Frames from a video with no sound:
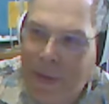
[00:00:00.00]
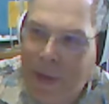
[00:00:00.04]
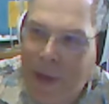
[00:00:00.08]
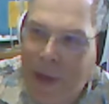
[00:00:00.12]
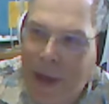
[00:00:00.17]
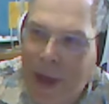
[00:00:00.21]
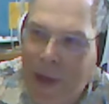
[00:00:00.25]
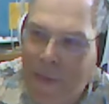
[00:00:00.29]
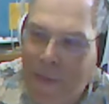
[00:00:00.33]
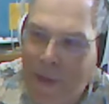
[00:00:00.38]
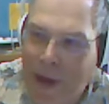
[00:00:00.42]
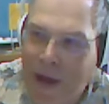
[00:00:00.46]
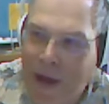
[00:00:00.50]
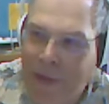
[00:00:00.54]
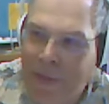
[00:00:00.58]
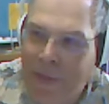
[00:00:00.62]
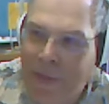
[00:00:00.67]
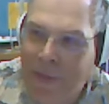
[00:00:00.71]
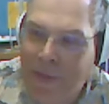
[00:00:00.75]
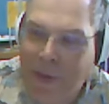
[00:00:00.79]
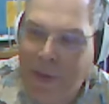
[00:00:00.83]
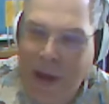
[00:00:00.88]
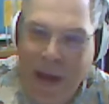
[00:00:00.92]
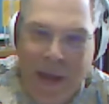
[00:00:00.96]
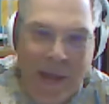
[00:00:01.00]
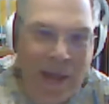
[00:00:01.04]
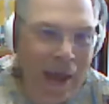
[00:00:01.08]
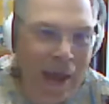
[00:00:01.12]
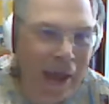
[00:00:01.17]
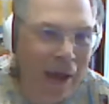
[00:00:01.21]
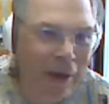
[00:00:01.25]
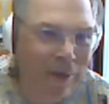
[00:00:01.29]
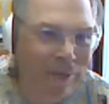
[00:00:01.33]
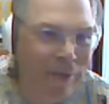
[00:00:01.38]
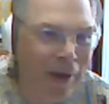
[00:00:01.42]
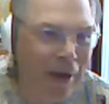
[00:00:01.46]
I walked through, and they
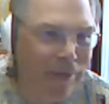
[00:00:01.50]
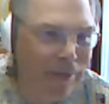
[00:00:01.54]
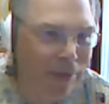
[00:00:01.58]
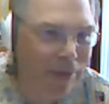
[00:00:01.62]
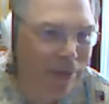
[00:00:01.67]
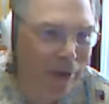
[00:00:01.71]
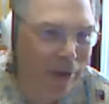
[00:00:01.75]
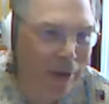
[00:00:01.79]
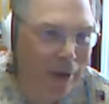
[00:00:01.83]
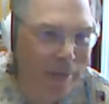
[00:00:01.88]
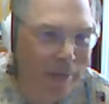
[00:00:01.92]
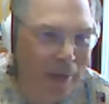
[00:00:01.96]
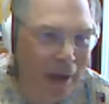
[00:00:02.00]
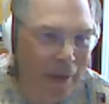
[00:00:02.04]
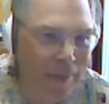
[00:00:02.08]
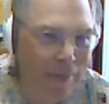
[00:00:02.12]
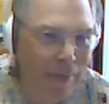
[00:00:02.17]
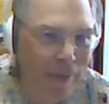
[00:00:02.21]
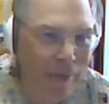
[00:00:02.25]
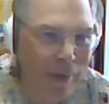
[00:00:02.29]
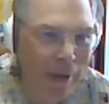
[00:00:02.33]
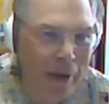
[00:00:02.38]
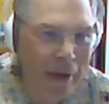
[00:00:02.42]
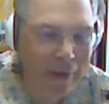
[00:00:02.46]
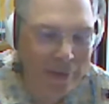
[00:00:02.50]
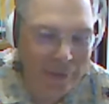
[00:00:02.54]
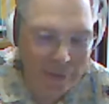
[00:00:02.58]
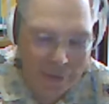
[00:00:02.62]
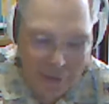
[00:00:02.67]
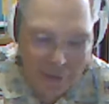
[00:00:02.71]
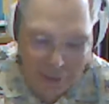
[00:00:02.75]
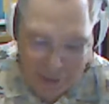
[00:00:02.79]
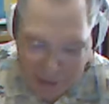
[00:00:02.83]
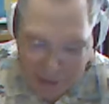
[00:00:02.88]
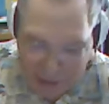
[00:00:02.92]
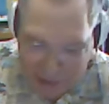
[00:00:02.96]
agreed with all my points.
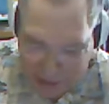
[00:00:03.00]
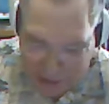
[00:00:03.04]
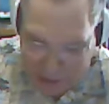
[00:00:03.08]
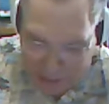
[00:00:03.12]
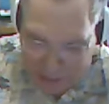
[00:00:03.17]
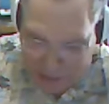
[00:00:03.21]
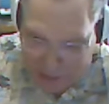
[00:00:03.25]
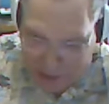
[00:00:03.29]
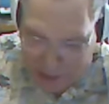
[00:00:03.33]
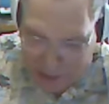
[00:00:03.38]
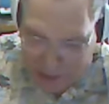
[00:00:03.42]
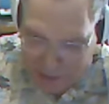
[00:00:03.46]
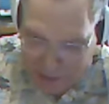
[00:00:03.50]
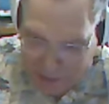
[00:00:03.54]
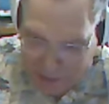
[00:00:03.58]
And at the end of